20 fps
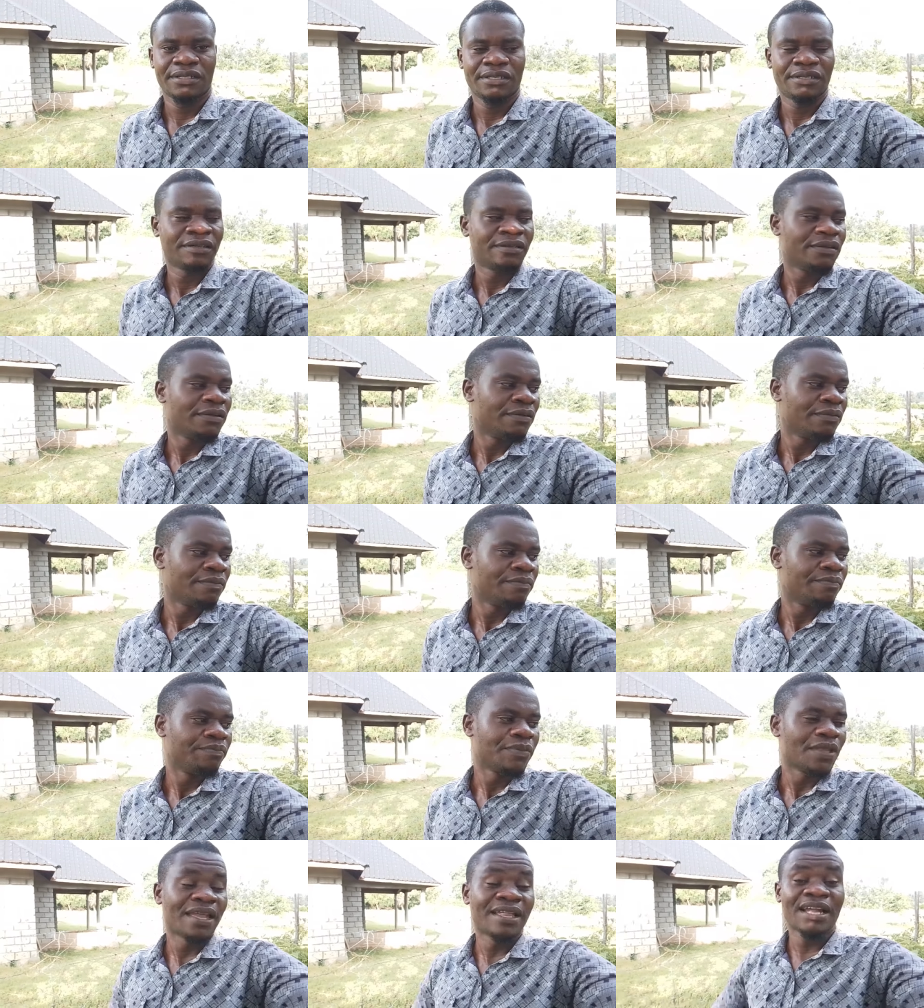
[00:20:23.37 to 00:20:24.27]
And that is why
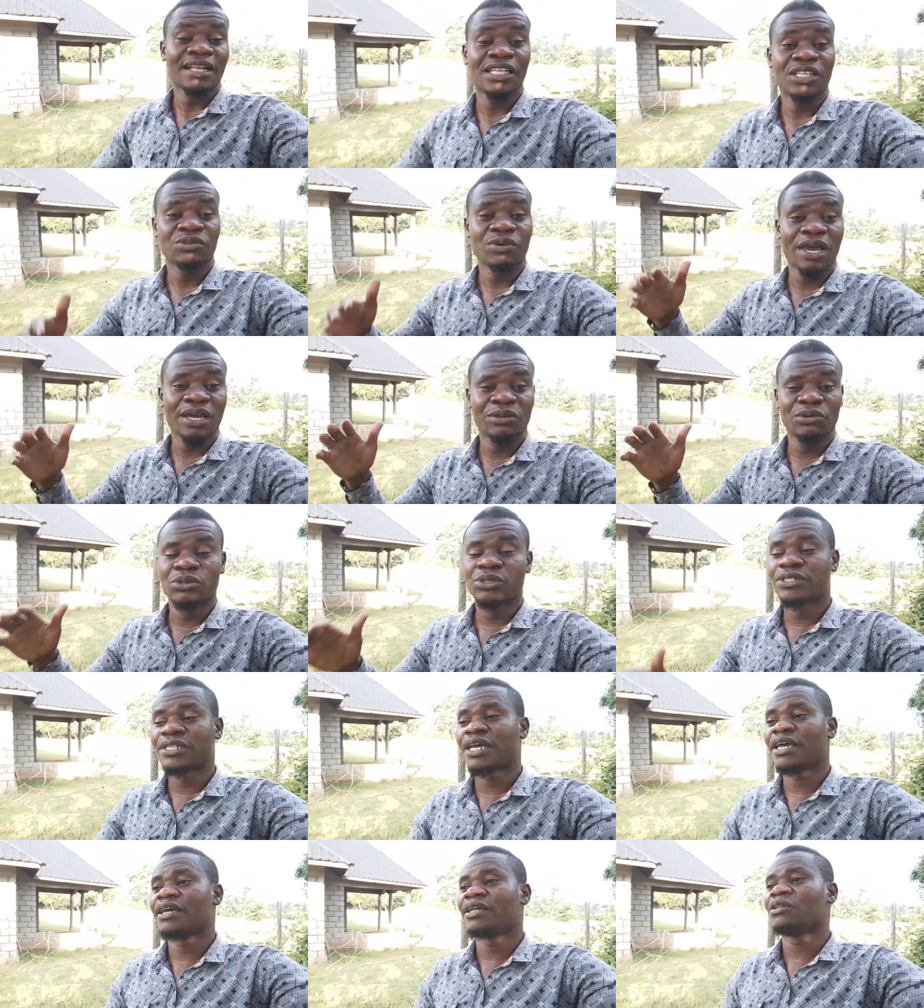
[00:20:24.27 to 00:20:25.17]
I do say
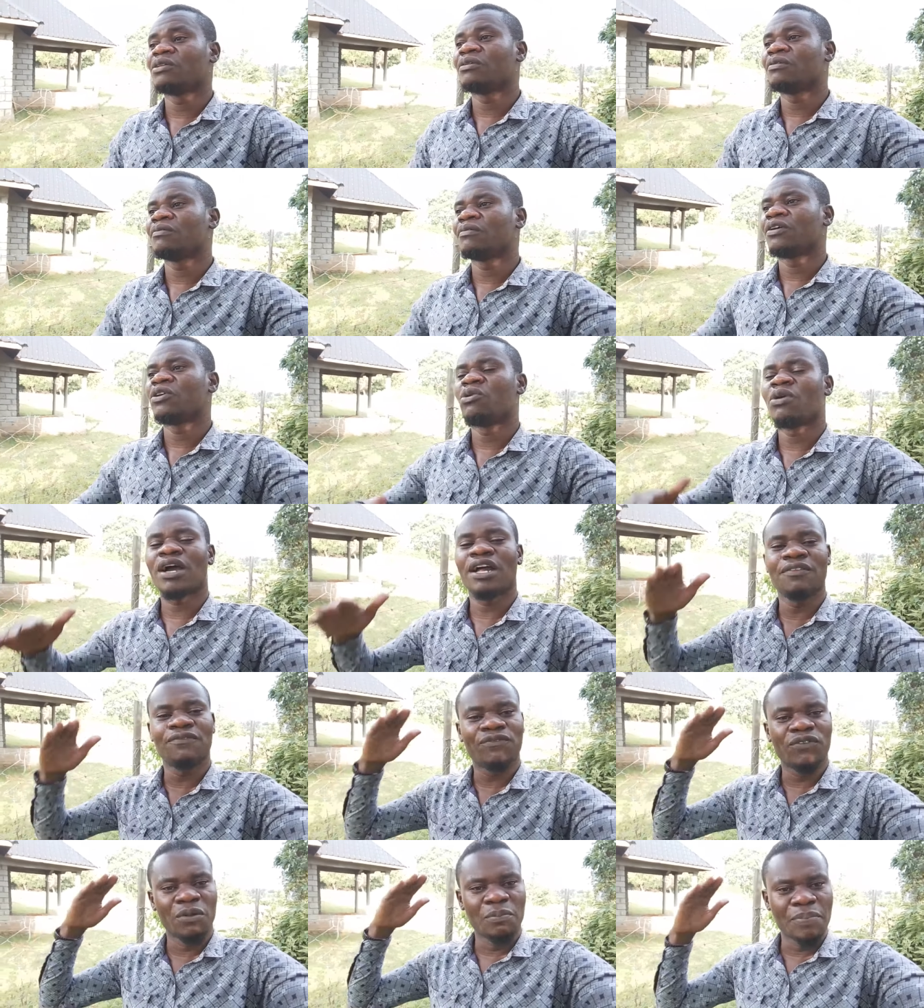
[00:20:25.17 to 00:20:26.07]
you can fool
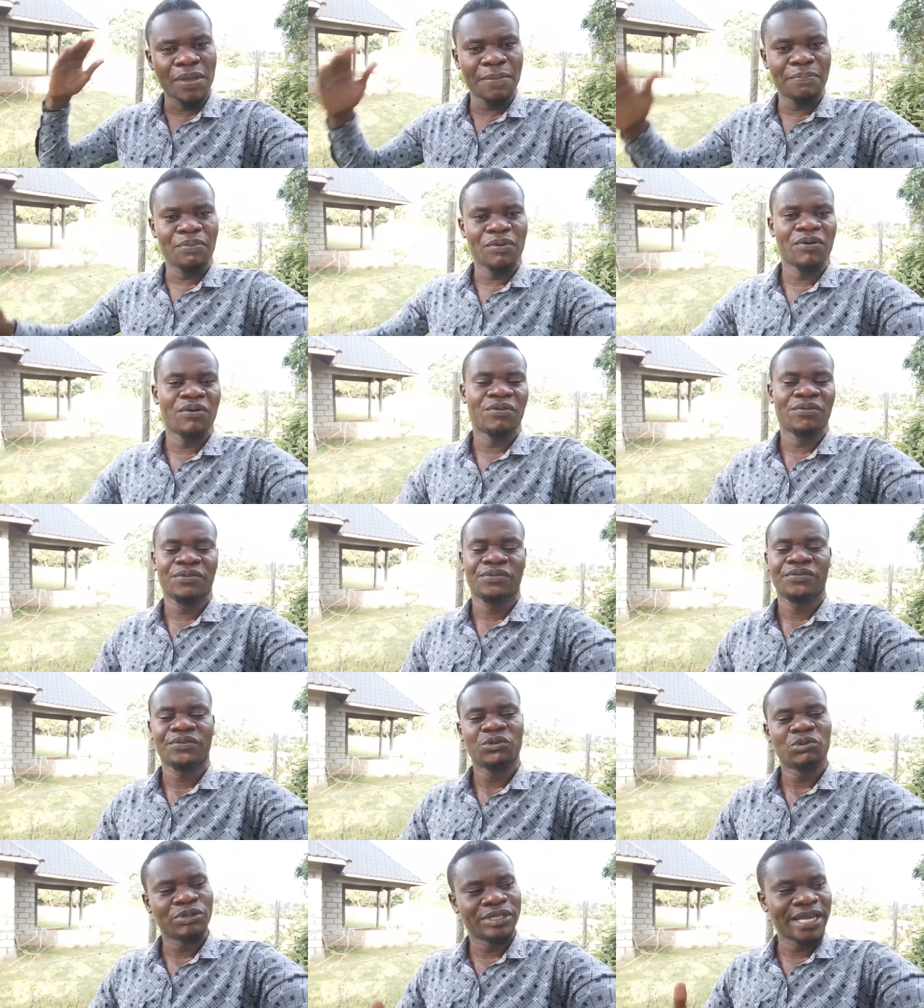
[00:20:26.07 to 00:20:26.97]
people today,
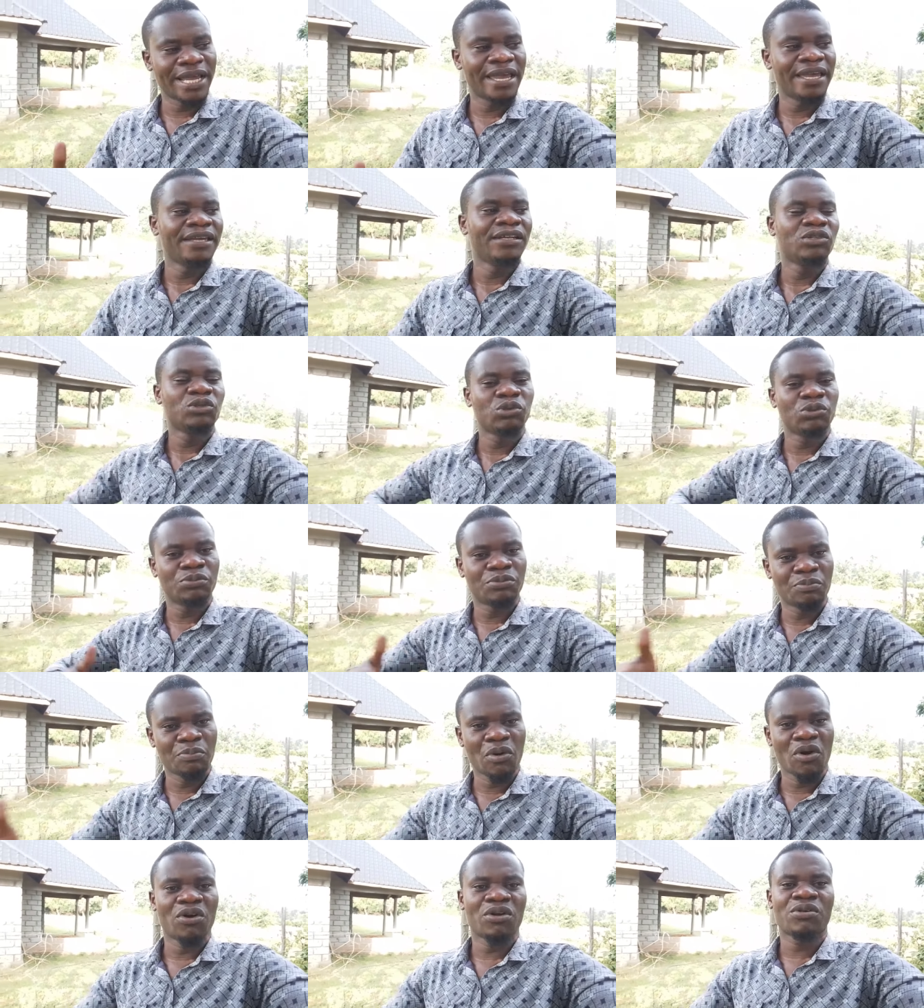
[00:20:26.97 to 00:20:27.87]
tomorrow, but
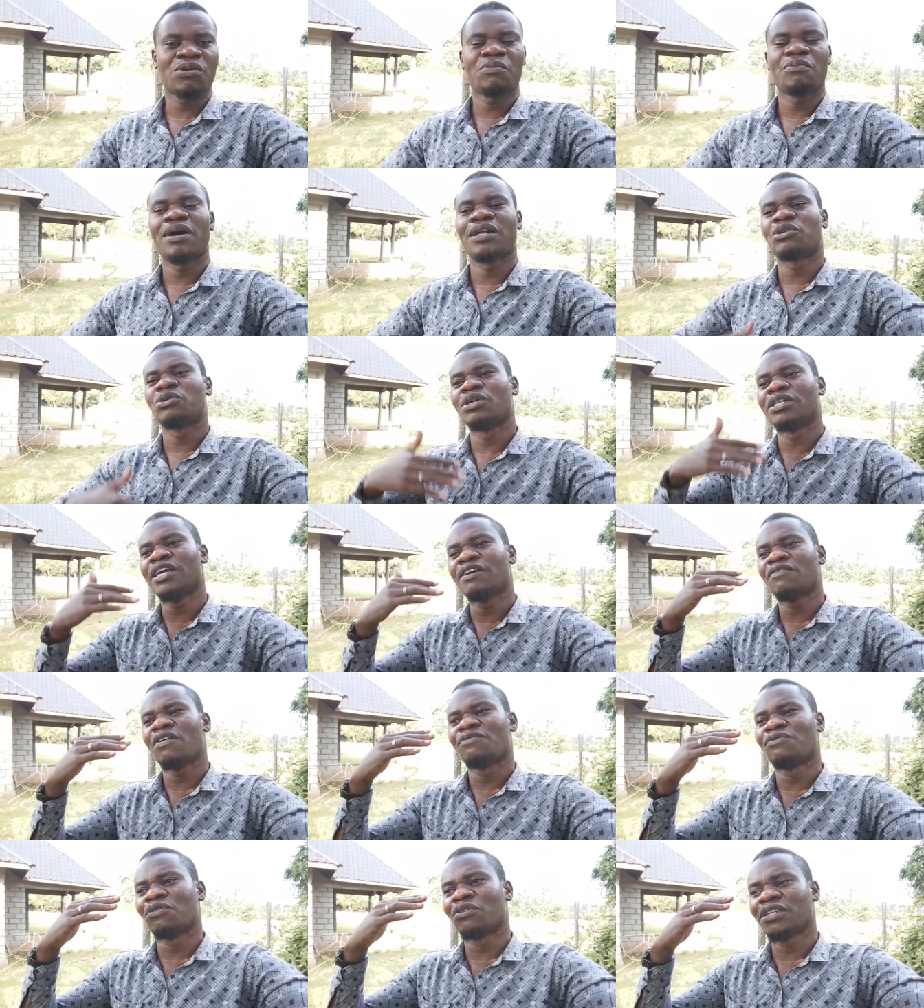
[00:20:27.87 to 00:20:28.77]
you'll never fool them
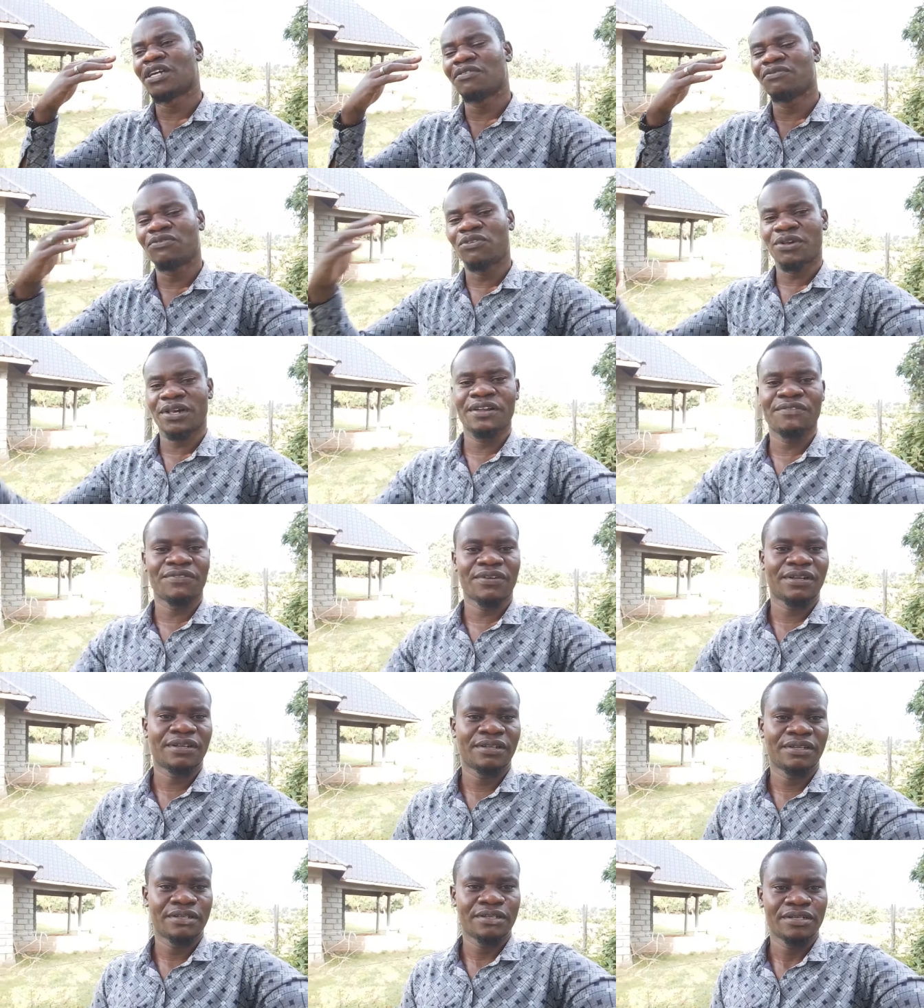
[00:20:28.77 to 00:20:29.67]
forever.
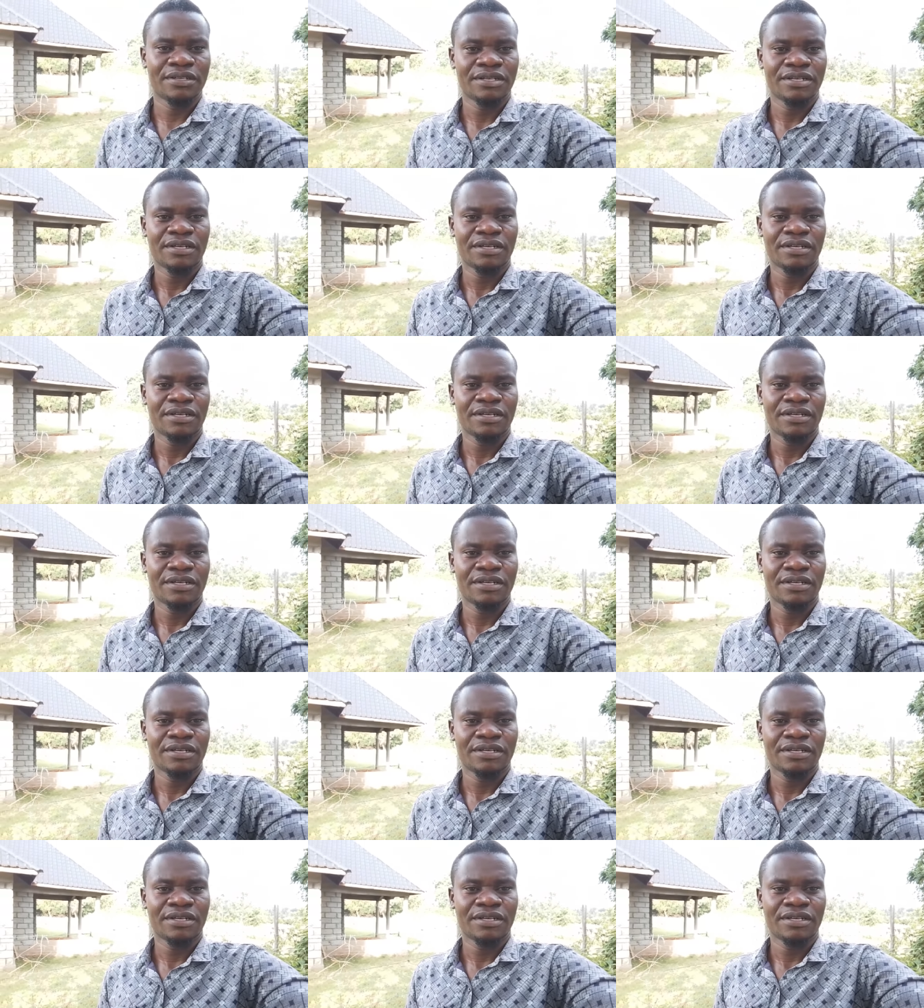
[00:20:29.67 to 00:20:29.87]
You know?